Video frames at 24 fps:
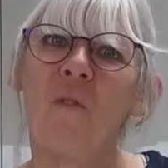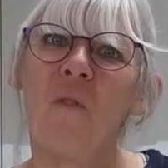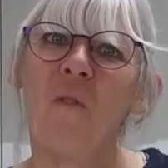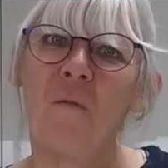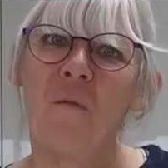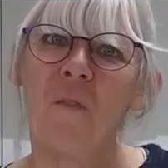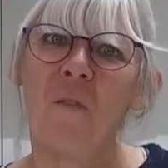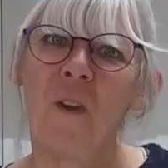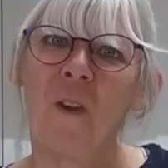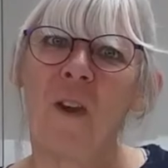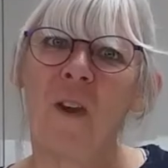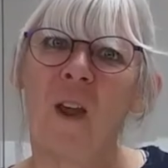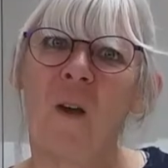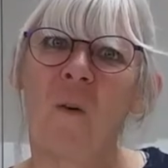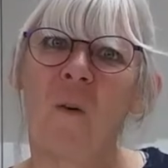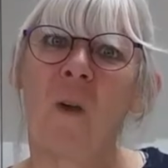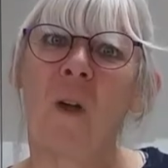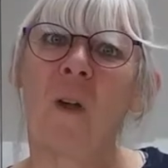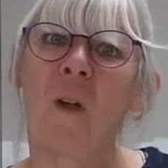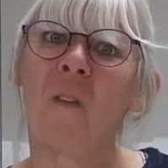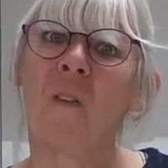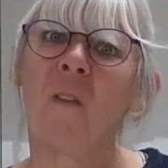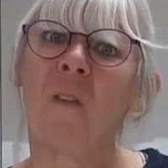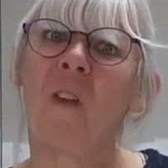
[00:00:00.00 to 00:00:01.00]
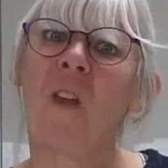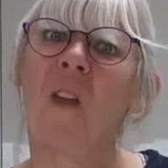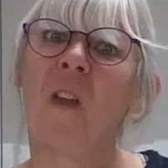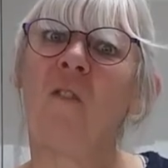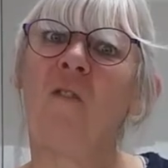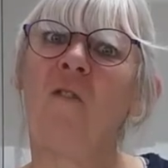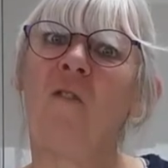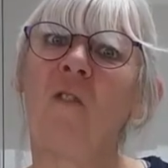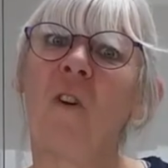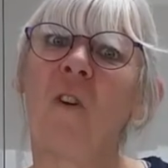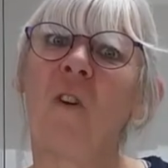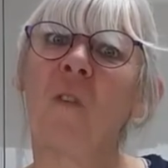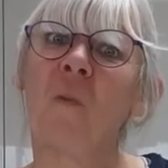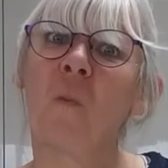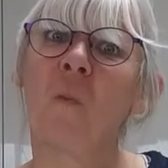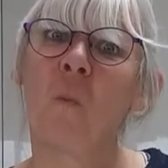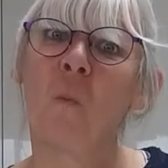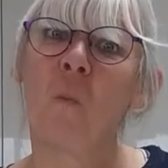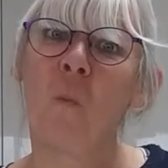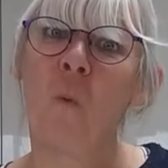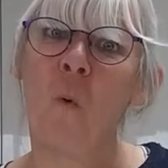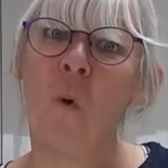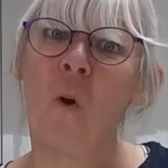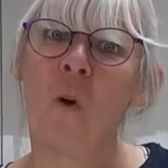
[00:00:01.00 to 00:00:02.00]
video and see just
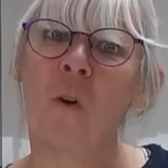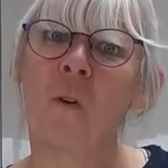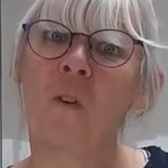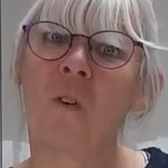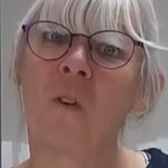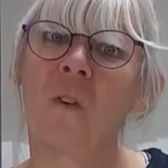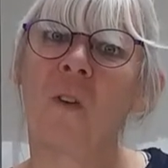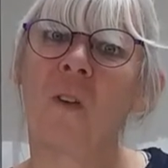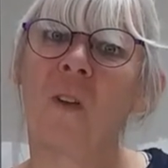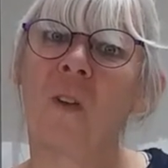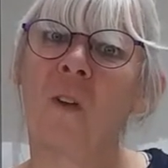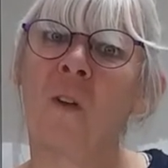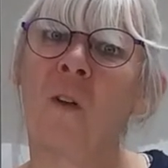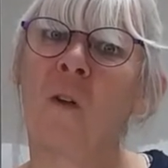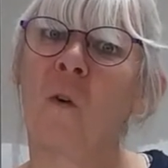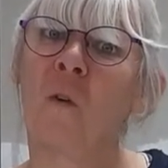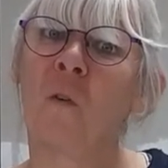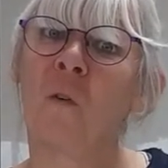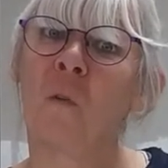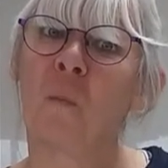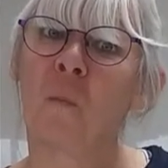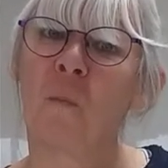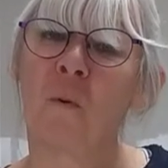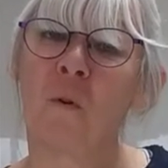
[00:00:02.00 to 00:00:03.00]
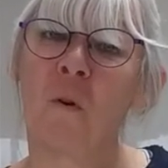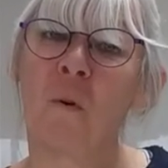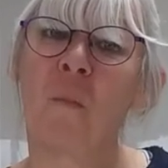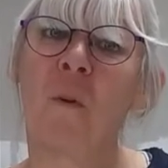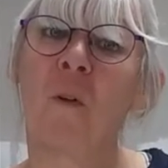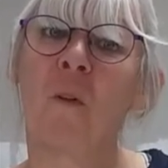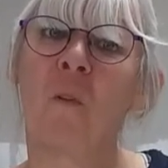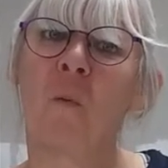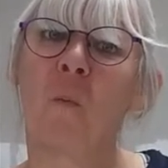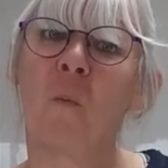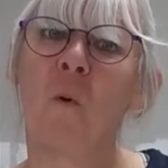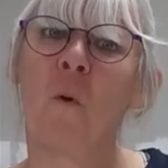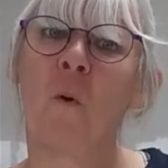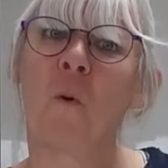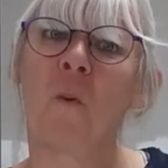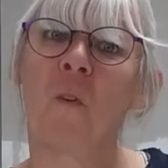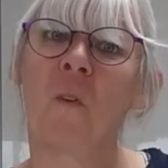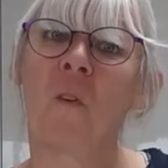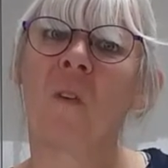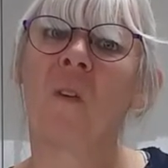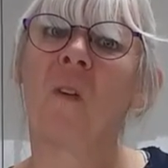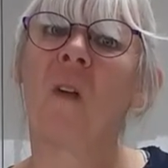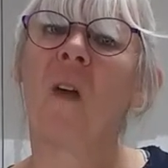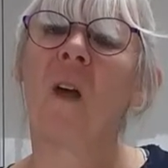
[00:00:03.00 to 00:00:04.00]
what God's promise
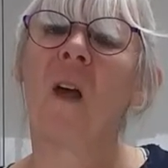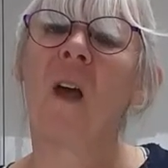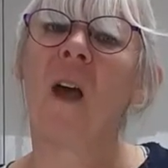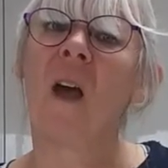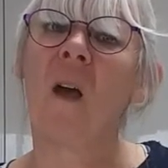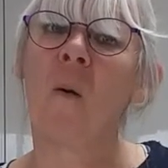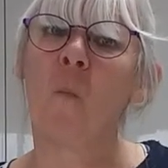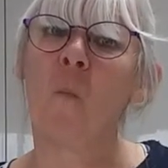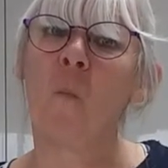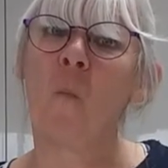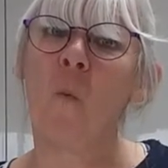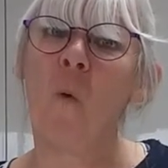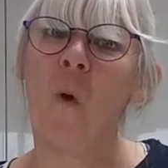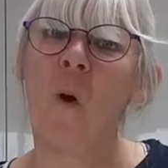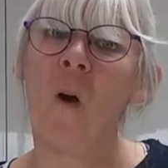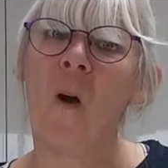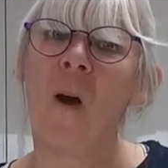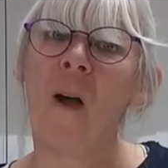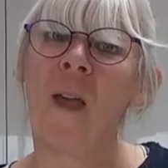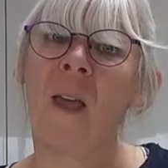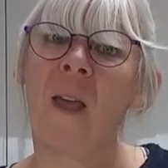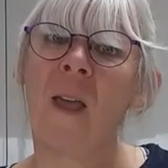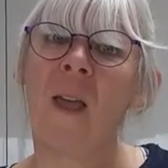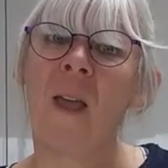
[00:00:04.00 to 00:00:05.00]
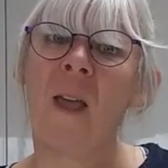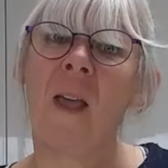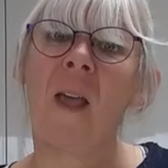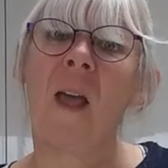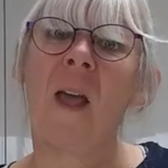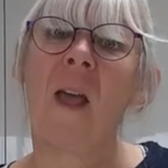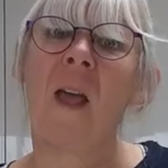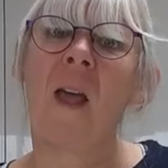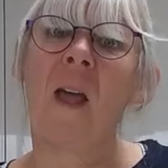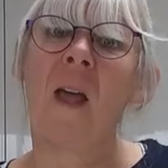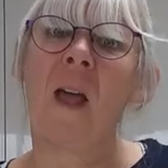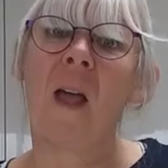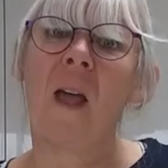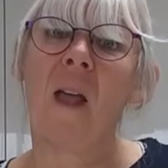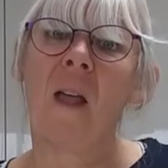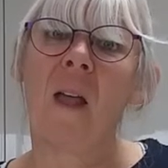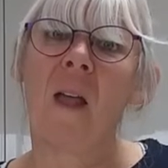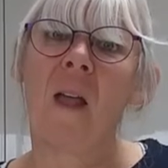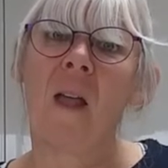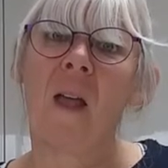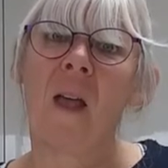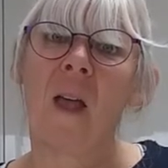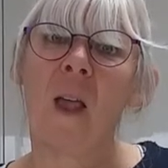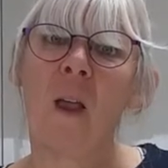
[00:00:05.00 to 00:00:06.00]
was and why
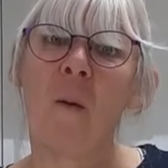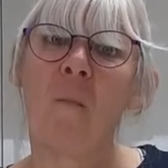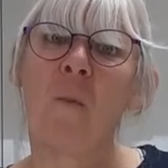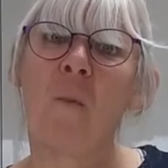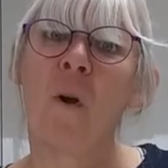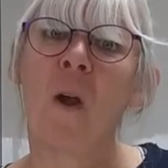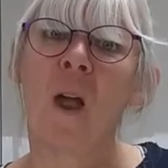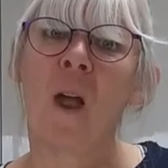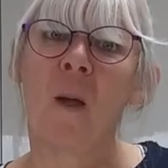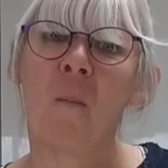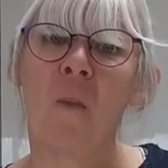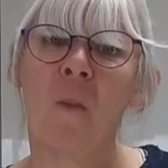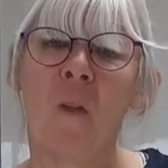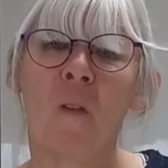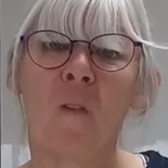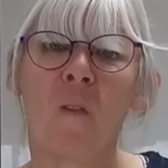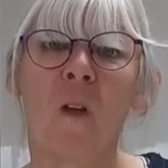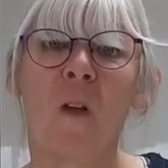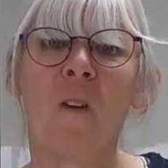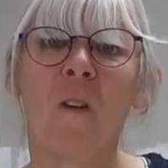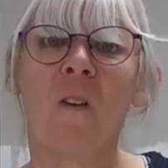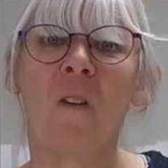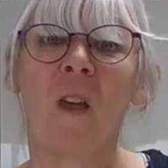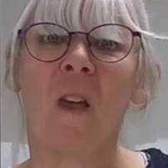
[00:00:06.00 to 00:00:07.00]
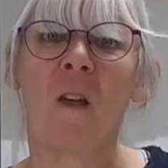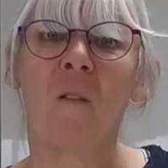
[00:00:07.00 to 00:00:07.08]
Abraham is going to have